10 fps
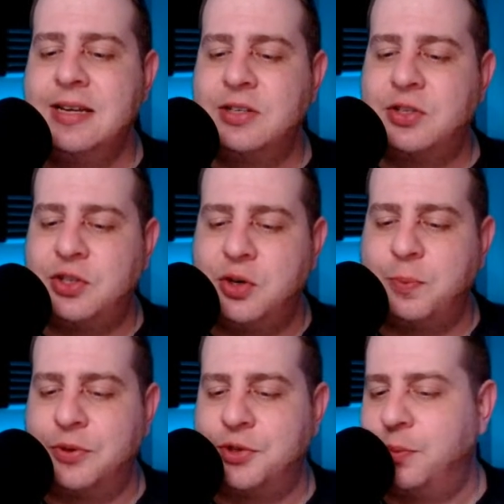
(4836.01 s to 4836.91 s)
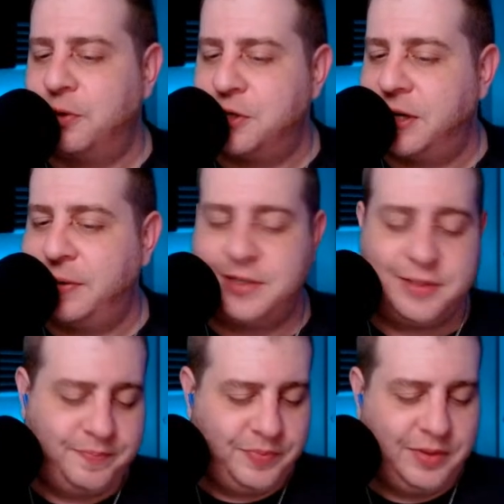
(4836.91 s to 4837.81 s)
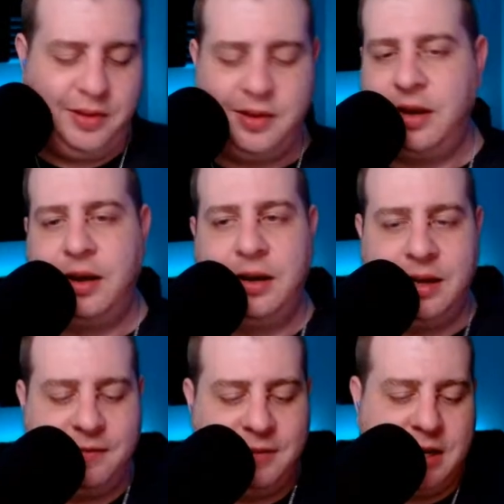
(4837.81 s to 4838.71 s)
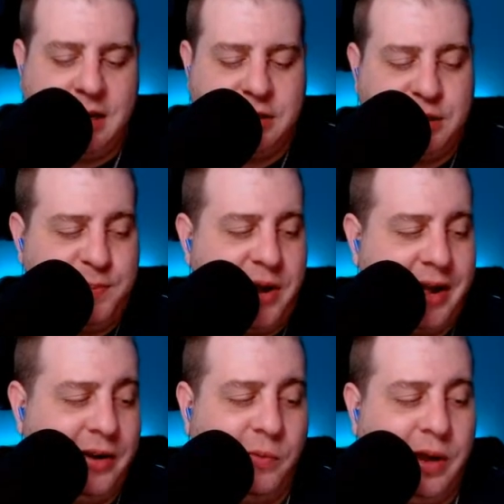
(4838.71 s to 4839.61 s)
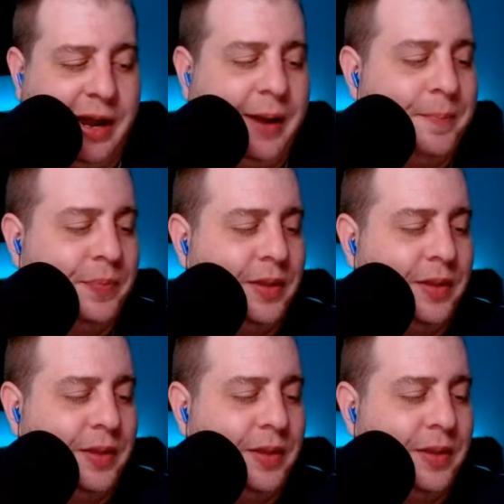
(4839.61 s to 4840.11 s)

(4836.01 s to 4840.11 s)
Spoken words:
super, super generous and giving a spot away